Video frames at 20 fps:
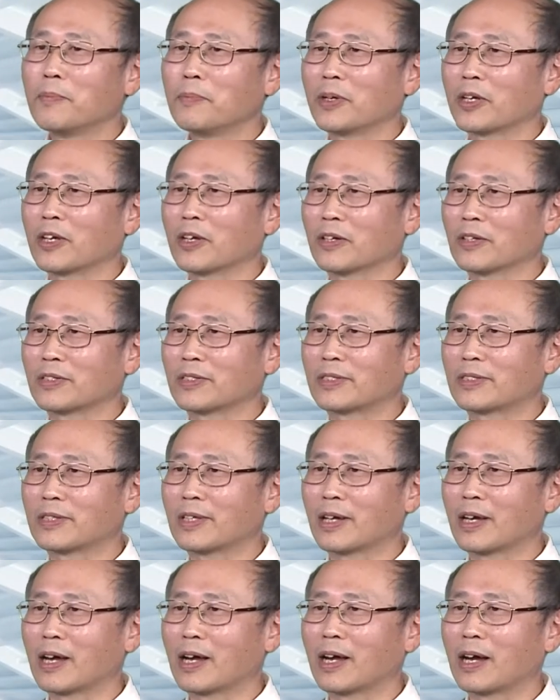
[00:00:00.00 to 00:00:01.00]
because
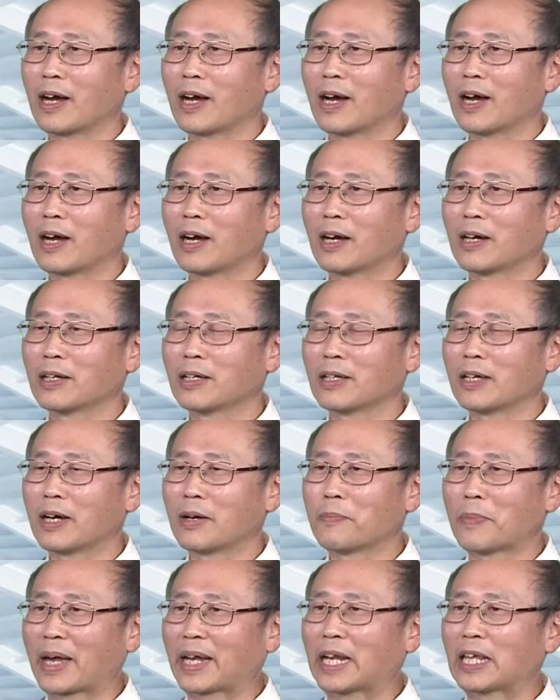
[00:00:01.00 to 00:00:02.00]
the
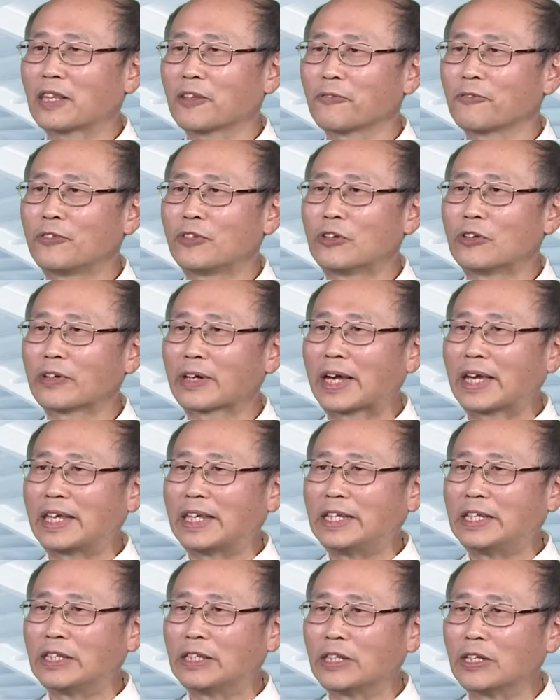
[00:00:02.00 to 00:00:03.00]
a magnetic field can
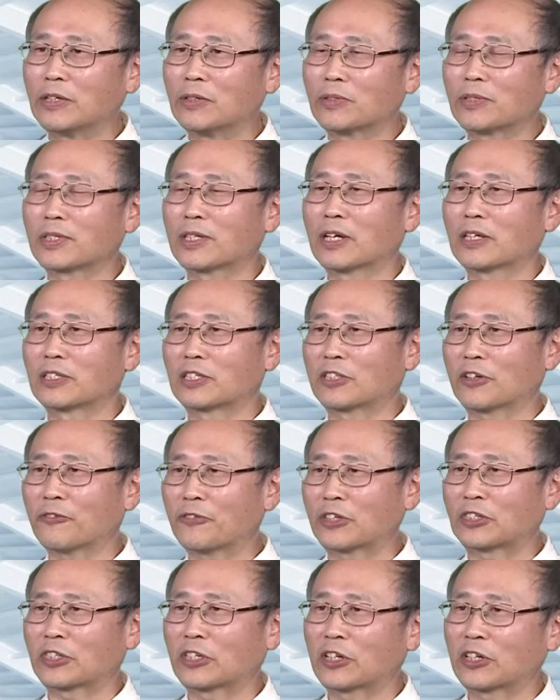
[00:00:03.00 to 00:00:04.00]
induce a
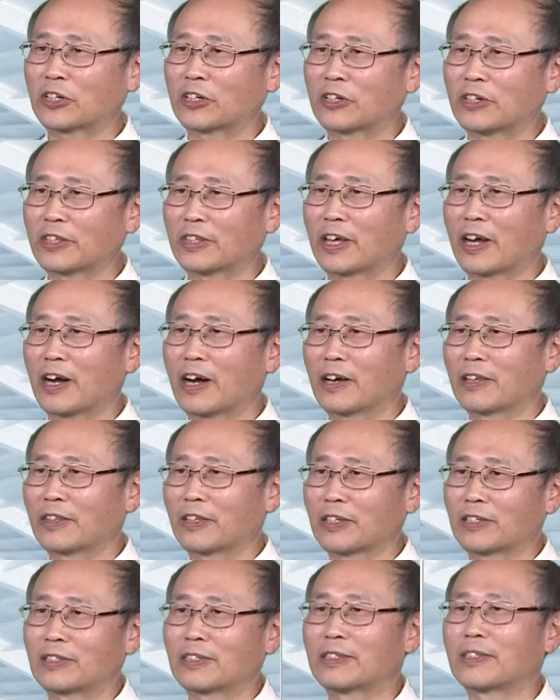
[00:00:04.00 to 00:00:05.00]
surface current on
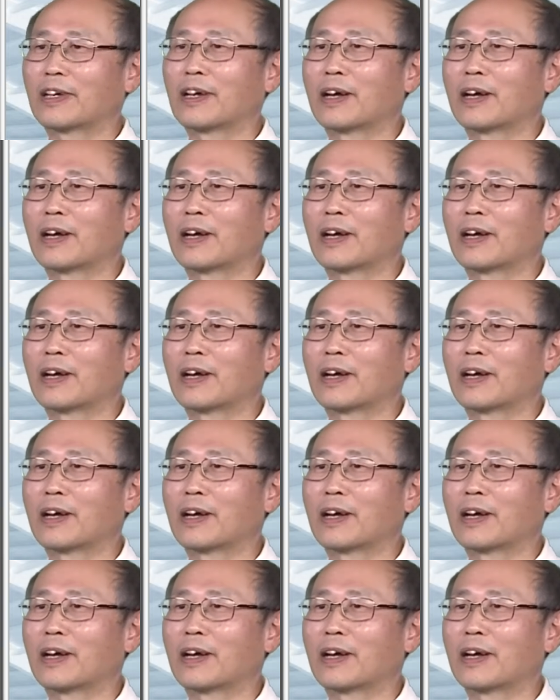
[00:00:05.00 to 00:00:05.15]
this